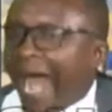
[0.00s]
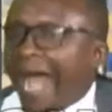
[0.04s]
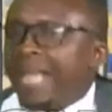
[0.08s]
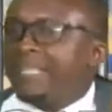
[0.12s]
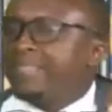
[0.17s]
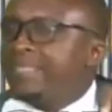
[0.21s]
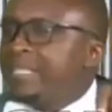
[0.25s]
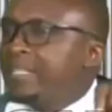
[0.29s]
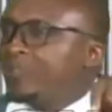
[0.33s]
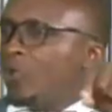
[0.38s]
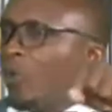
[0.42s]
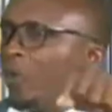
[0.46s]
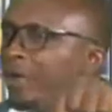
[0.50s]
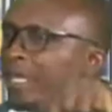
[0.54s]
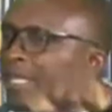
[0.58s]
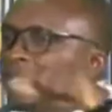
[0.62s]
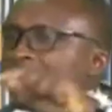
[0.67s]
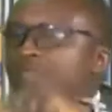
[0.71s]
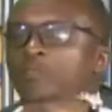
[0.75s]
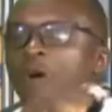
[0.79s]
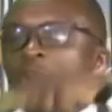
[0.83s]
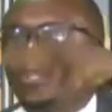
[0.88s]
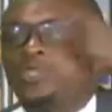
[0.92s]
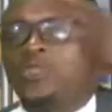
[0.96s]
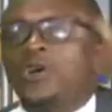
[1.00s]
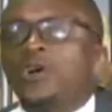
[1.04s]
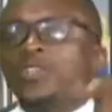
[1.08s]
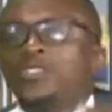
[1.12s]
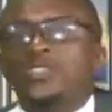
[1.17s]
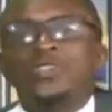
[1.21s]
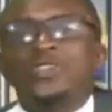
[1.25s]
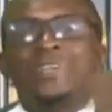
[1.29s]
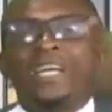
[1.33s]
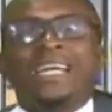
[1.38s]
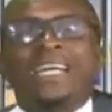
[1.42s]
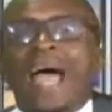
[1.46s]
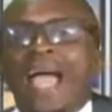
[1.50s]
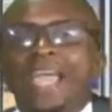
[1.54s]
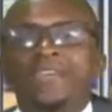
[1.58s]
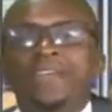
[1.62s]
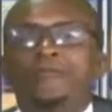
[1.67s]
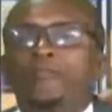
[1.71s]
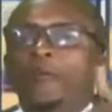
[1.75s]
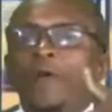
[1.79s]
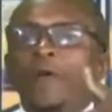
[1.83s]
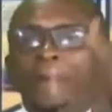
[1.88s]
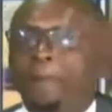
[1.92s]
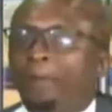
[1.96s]
I think so. It's not just crying for
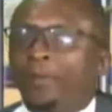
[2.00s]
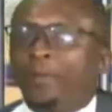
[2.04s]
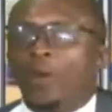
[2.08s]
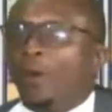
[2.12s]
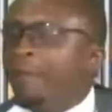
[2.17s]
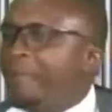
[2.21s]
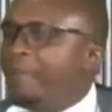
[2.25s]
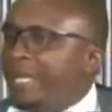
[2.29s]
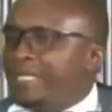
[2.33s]
employment,